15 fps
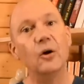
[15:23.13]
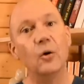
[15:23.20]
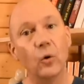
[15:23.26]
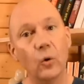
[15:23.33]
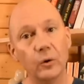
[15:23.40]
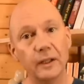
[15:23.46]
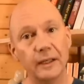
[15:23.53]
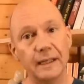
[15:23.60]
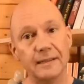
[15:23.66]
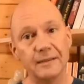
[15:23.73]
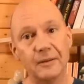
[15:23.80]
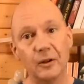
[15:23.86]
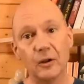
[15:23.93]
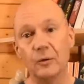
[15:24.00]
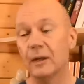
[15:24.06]
All you need to
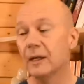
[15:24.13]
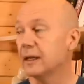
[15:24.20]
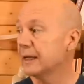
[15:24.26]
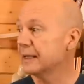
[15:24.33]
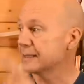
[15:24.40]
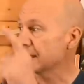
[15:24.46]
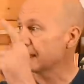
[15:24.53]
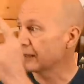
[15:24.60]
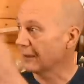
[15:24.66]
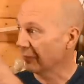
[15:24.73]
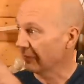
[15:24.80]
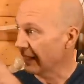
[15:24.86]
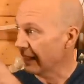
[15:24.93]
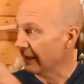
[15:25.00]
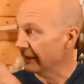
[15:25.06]
do is click
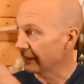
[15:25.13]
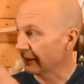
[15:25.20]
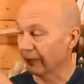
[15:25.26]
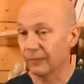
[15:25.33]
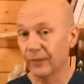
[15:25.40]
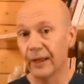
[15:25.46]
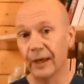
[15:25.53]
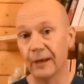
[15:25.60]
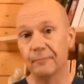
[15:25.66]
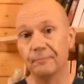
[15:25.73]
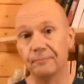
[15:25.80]
on that icon there.